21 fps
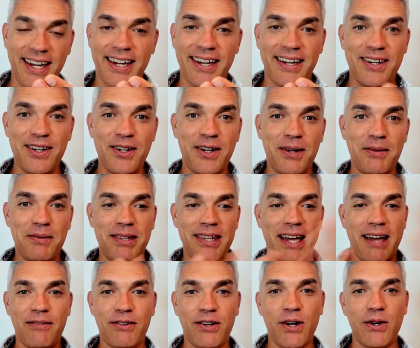you know what I mean?
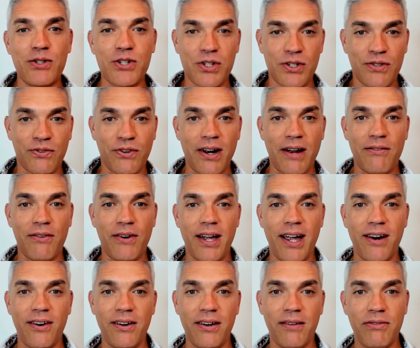They have coaches for every
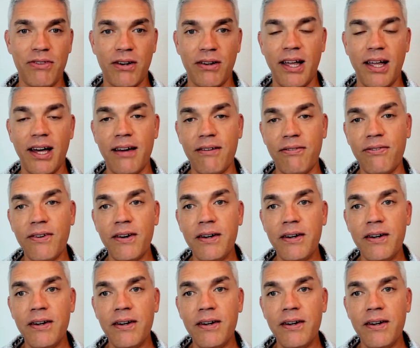area of their life.